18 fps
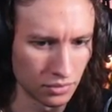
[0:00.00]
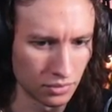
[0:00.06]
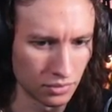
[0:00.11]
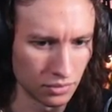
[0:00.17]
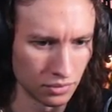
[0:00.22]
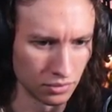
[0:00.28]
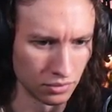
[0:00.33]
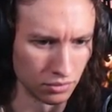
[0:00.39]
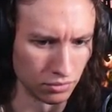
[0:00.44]

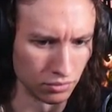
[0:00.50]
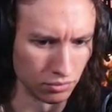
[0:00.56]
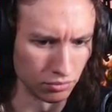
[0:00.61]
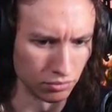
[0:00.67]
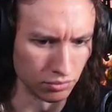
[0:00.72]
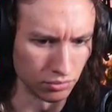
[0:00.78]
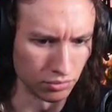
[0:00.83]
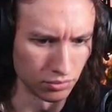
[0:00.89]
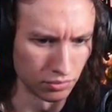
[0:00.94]

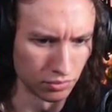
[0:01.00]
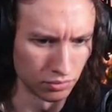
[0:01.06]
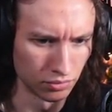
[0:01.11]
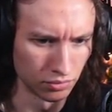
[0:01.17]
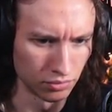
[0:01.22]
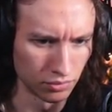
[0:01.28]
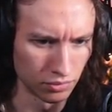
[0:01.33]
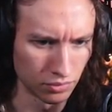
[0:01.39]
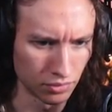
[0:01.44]
Hmm.
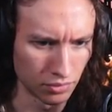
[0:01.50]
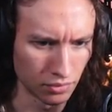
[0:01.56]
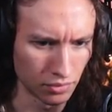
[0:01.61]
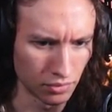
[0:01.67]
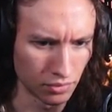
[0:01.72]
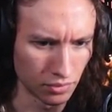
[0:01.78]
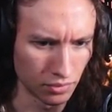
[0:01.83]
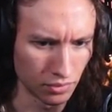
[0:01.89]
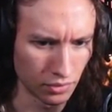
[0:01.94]

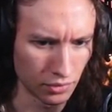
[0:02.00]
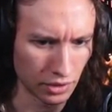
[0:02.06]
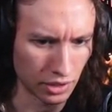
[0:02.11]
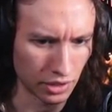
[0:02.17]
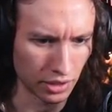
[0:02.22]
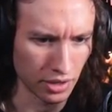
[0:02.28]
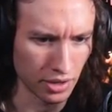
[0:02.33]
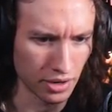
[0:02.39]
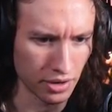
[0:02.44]

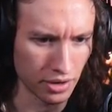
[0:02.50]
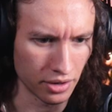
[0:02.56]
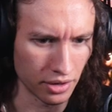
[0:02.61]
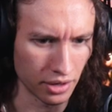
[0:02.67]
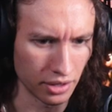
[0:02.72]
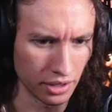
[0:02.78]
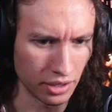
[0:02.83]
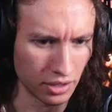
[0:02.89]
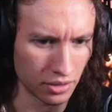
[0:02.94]
Are there
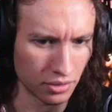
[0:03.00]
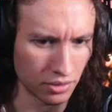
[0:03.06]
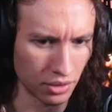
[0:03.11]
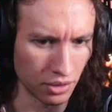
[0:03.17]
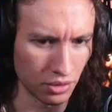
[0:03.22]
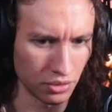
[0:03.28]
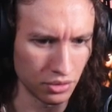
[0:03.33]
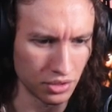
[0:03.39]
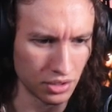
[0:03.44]
any
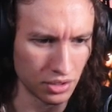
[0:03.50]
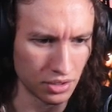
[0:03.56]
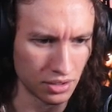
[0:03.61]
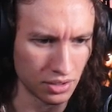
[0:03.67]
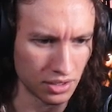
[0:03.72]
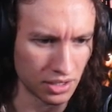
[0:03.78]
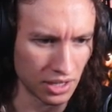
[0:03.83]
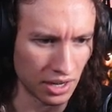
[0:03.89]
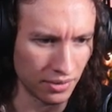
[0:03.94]
crows to
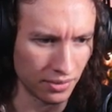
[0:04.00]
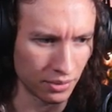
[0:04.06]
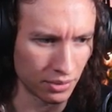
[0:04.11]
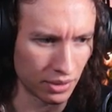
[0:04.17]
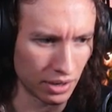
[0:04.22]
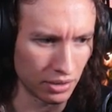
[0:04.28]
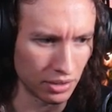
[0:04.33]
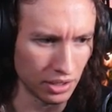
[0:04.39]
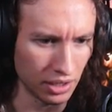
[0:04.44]
save
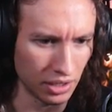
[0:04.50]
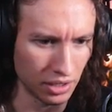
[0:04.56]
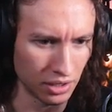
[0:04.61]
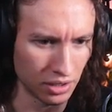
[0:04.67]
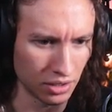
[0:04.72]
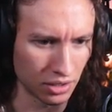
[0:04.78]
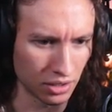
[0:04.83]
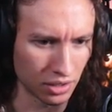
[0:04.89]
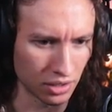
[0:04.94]
around
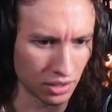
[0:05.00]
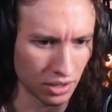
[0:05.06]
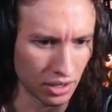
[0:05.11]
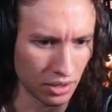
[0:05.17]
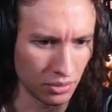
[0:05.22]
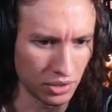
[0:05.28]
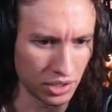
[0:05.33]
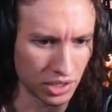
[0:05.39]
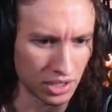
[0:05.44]
here, or can
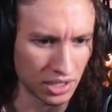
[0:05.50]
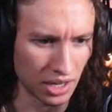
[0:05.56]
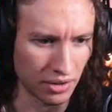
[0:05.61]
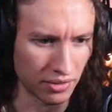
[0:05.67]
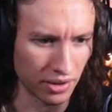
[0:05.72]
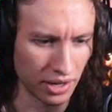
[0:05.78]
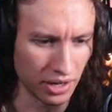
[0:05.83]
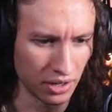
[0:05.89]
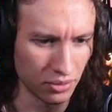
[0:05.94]
we just save
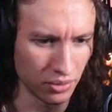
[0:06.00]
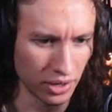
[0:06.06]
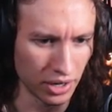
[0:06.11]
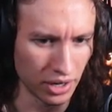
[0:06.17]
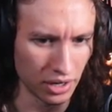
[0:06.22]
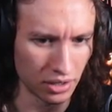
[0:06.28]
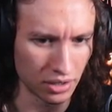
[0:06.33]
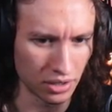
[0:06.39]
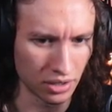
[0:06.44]

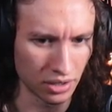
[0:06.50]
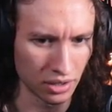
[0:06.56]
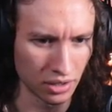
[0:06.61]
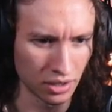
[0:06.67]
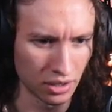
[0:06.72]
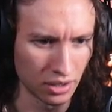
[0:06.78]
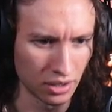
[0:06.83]
anywhere, or